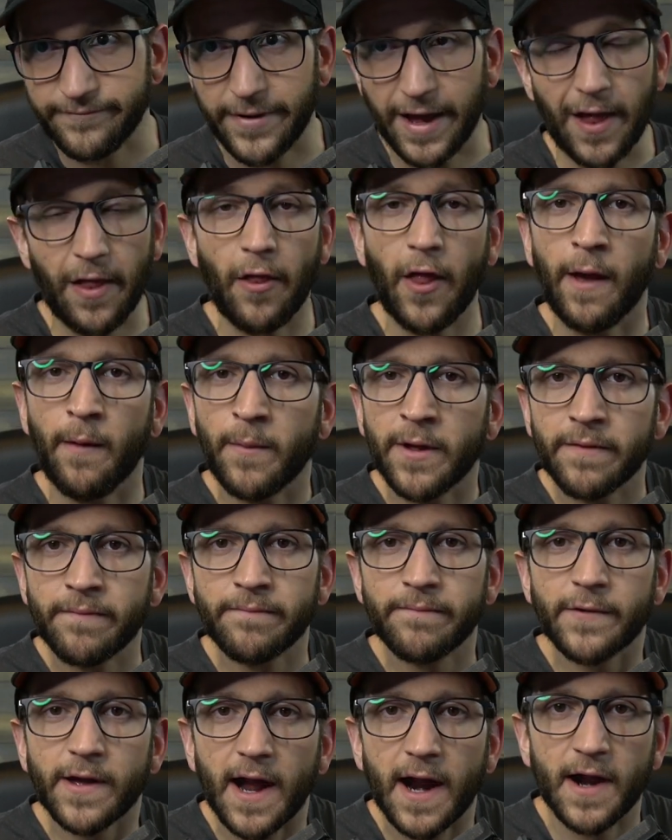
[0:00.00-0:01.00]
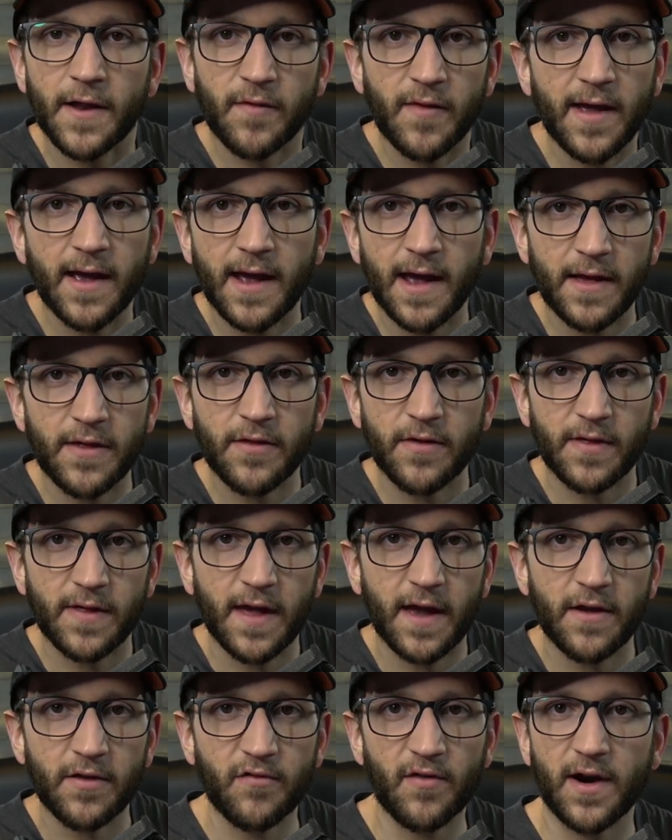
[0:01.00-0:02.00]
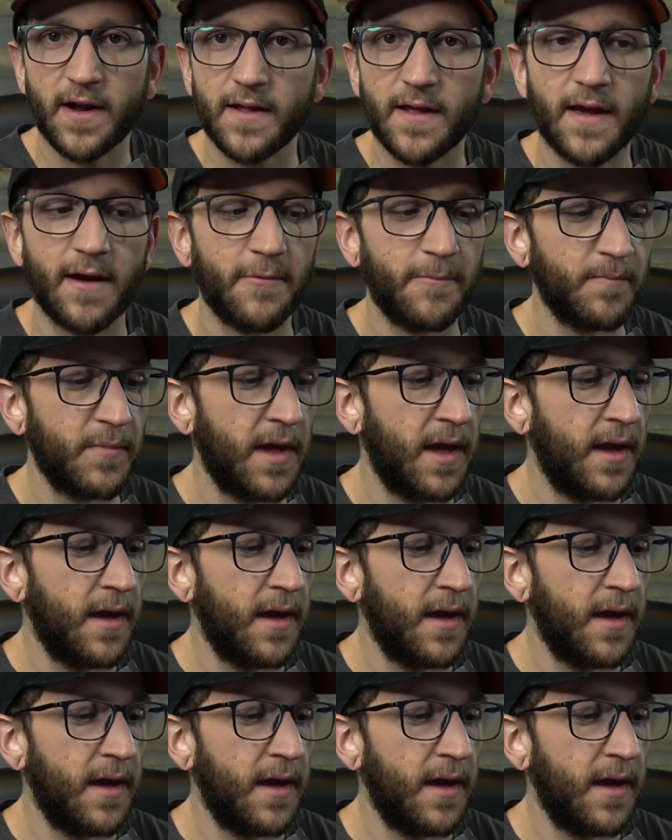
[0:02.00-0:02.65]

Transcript: a lemon kind of thing as it stands right now.